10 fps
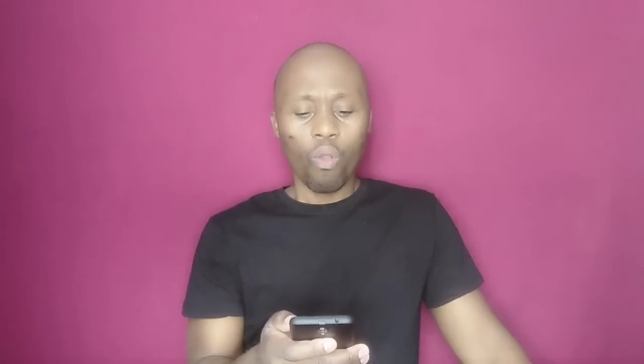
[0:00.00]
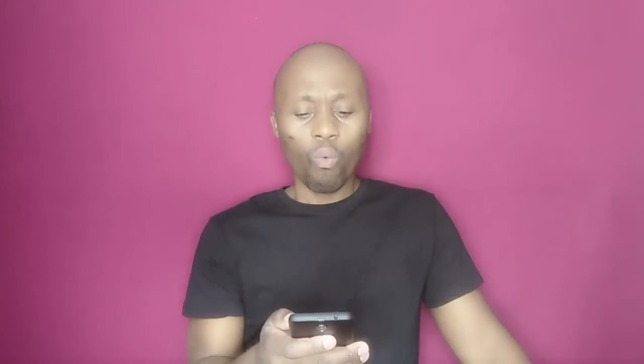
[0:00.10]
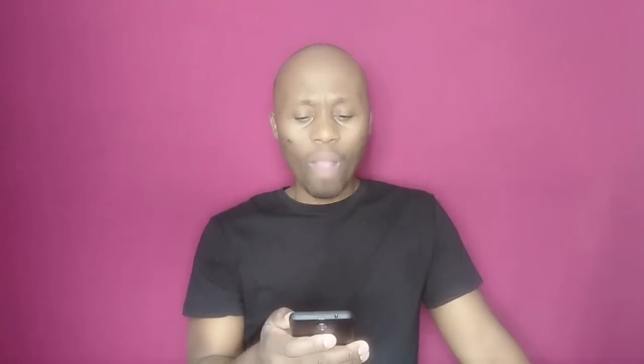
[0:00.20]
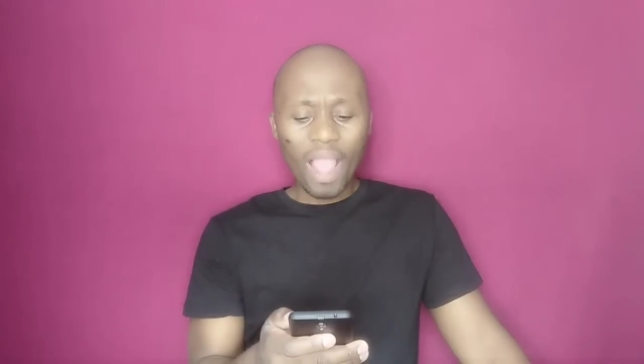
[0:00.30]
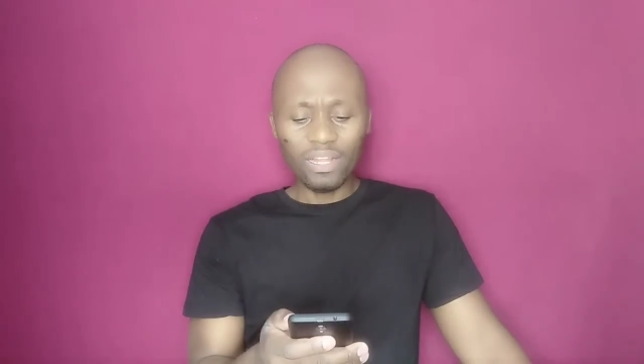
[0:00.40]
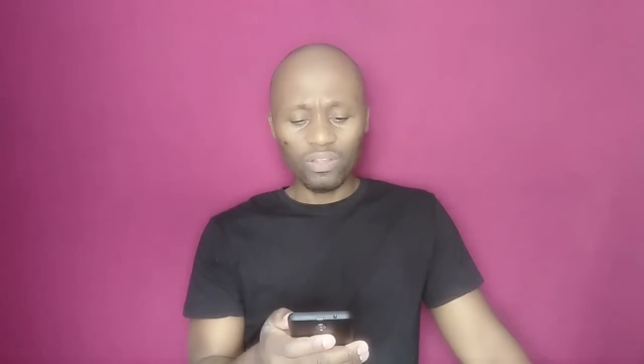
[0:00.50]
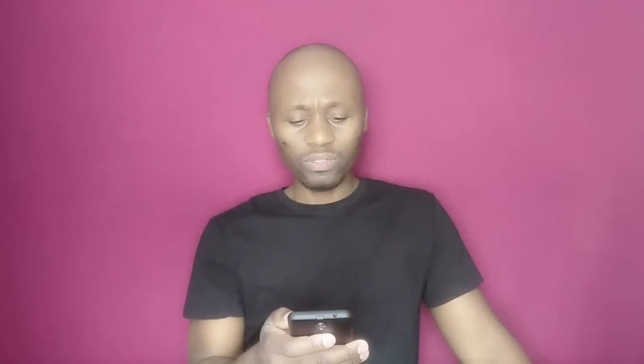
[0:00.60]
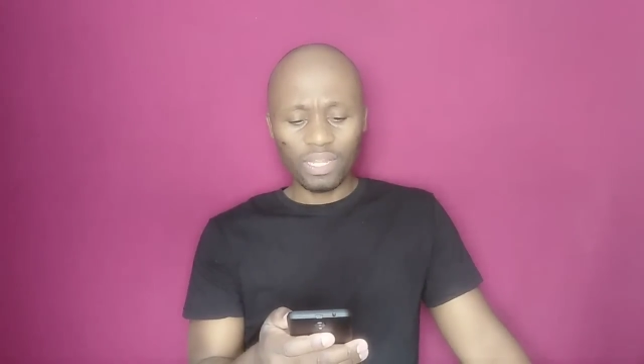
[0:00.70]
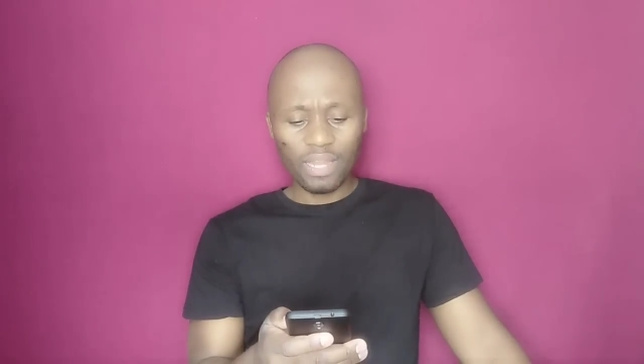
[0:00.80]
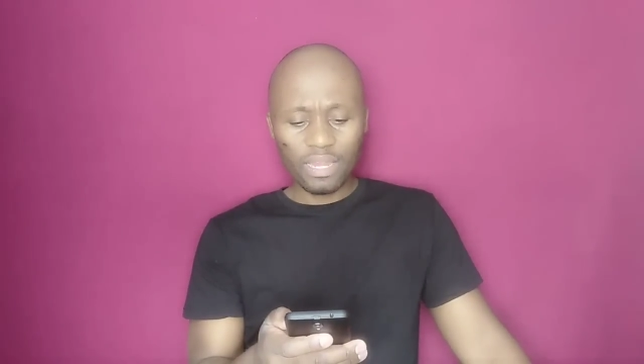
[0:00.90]
While
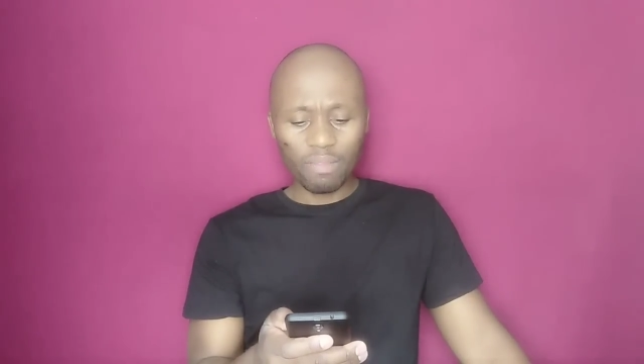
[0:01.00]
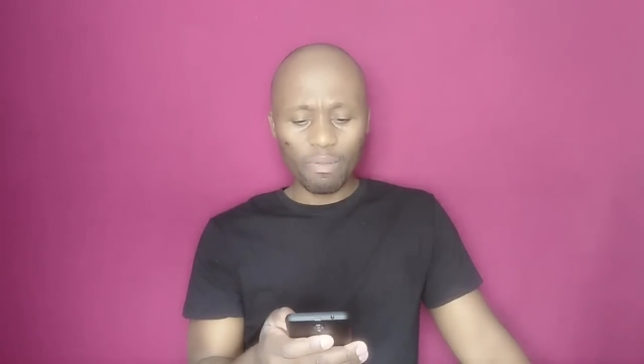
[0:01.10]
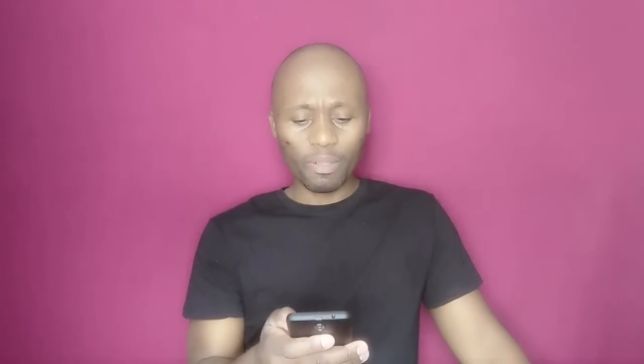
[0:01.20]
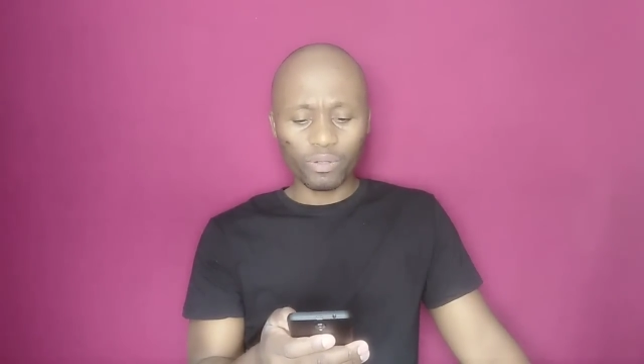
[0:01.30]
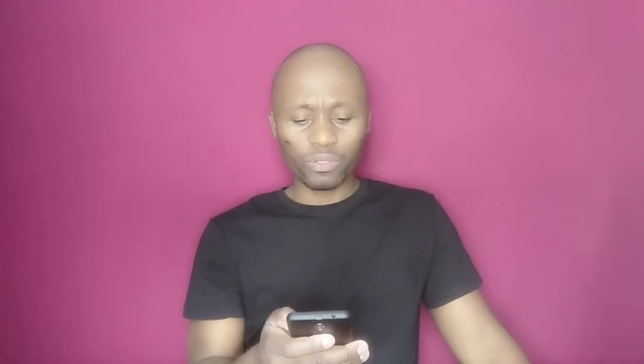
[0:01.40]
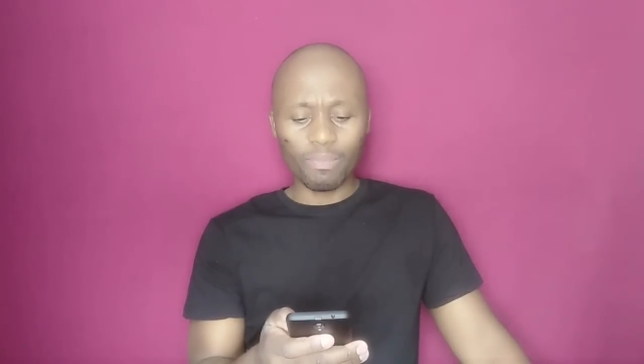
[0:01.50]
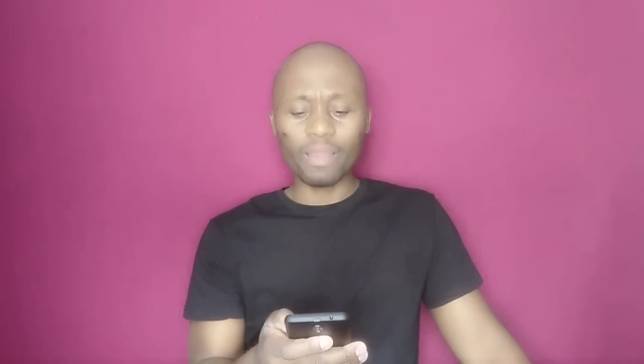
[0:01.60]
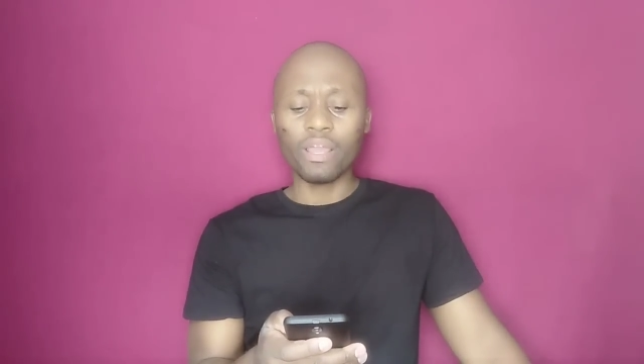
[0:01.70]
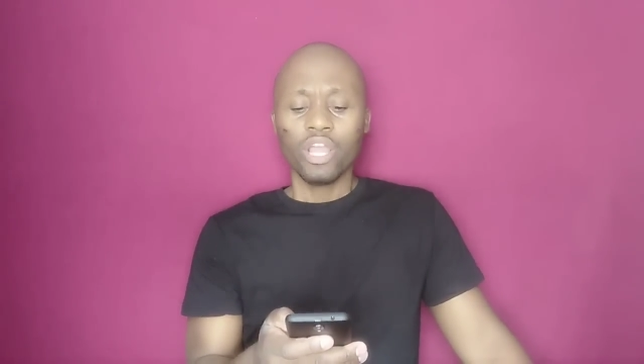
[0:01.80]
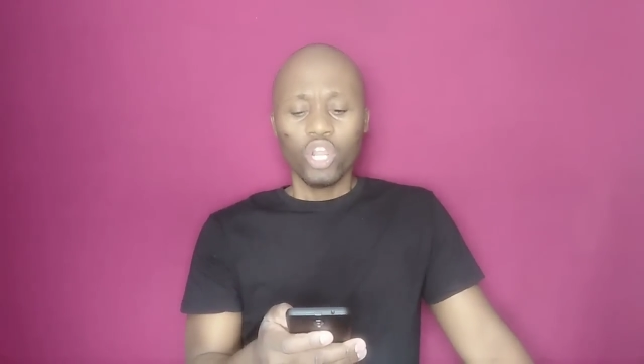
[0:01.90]
Dr. Nandipha
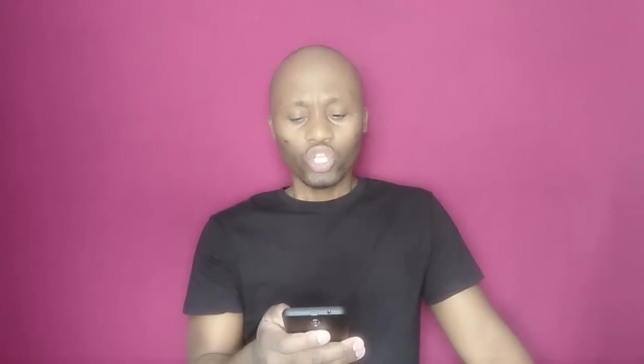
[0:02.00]
Magudumana